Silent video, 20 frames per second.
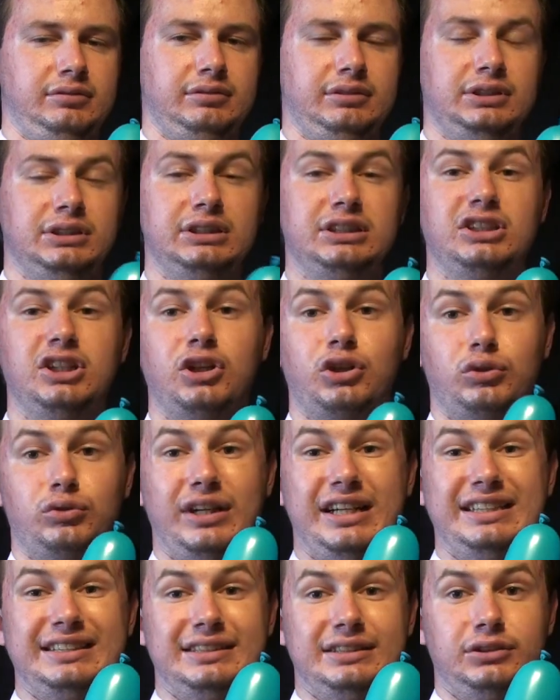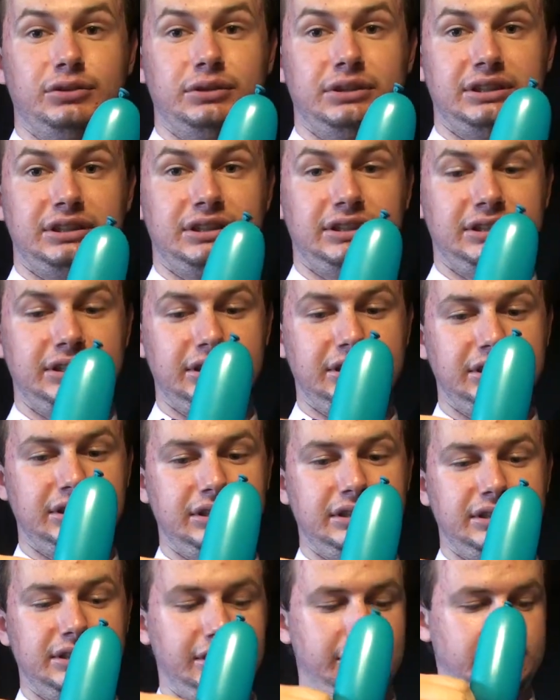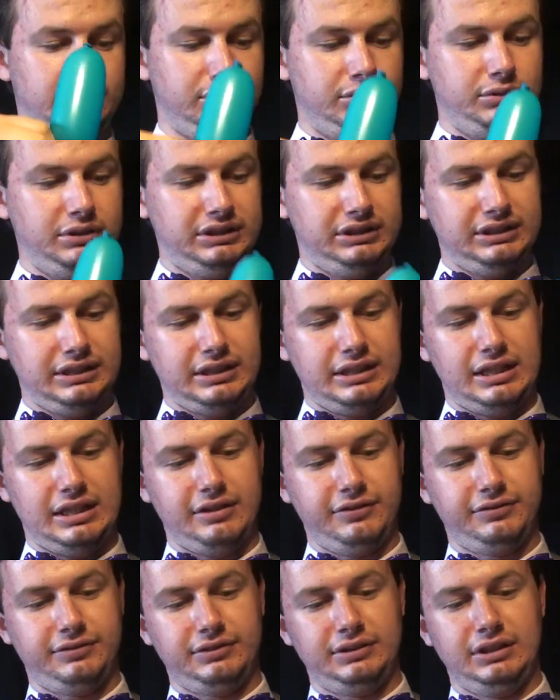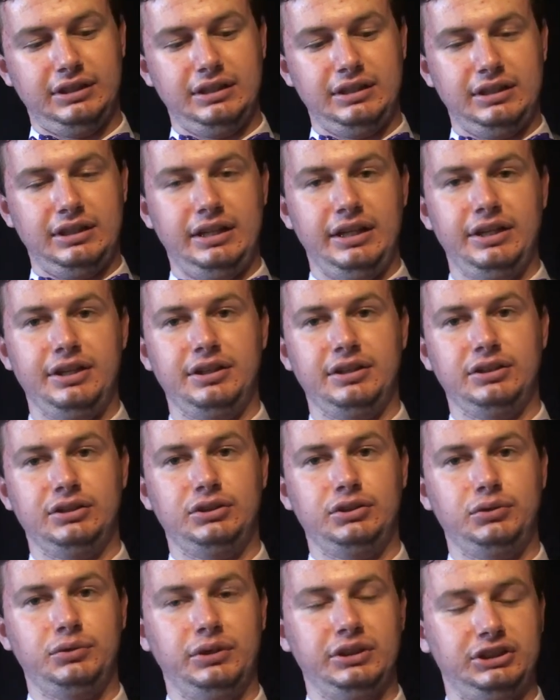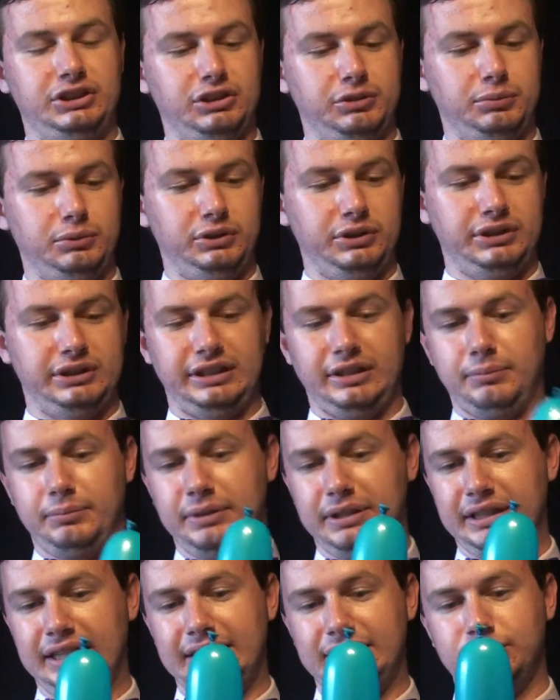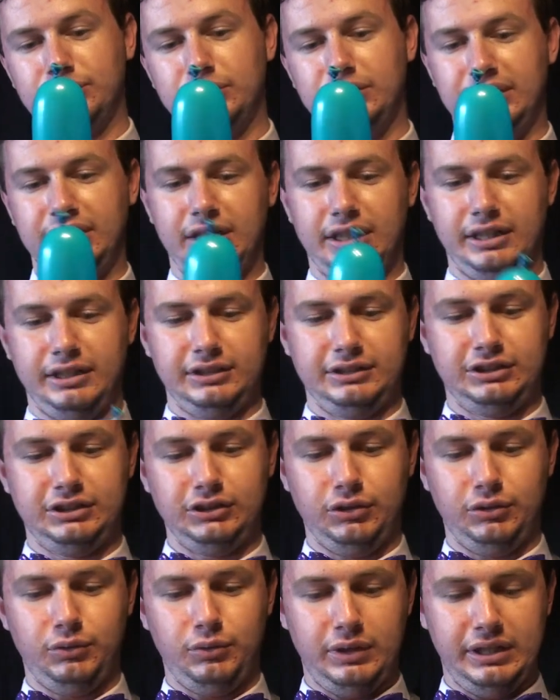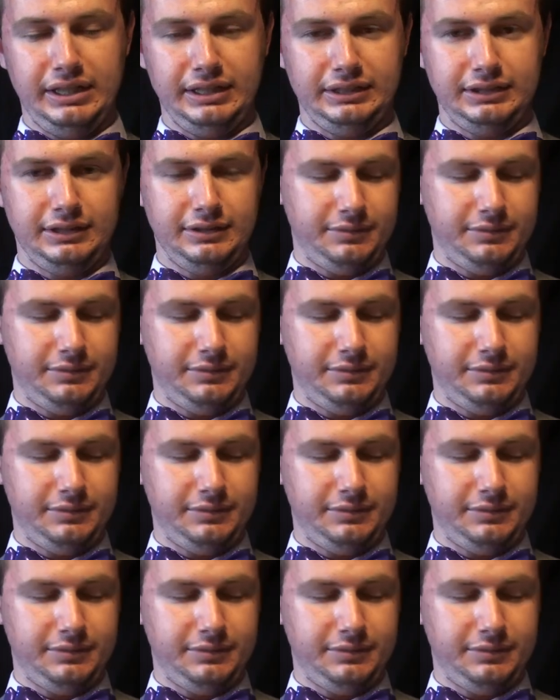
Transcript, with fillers: This is called a raisin twist. Now, twist that off. You can twist your balloon there, but that's really hard. So what?